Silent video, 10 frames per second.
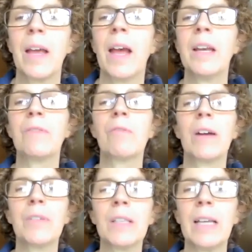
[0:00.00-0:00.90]
and of
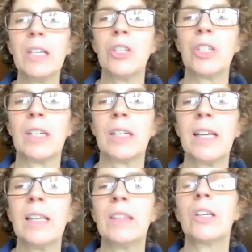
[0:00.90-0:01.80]
revelation
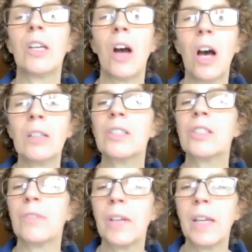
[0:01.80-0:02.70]
in the knowledge
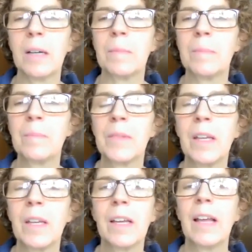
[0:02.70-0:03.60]
of him,
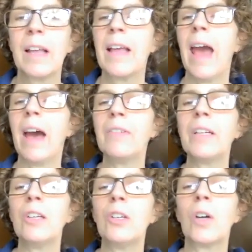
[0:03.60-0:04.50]

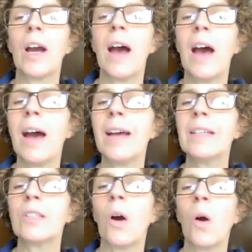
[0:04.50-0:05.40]
having your
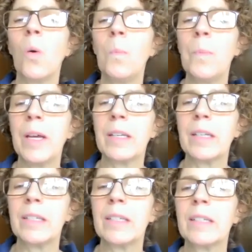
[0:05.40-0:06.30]
eyes
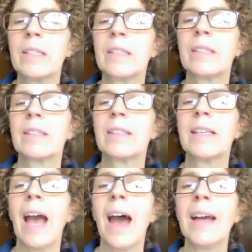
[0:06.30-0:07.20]
opened,
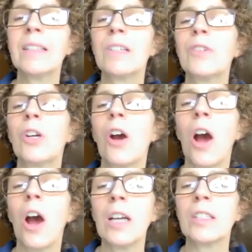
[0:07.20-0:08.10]
the eyes of your
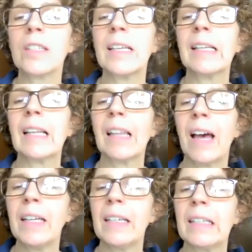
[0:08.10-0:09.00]
hearts
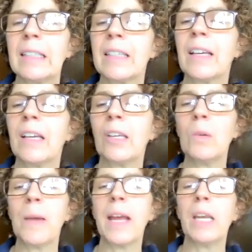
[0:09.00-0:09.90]
enlightened, that you
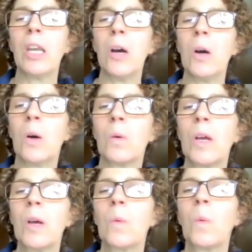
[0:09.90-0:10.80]
may know
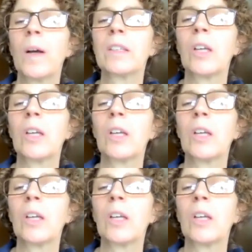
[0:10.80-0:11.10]
what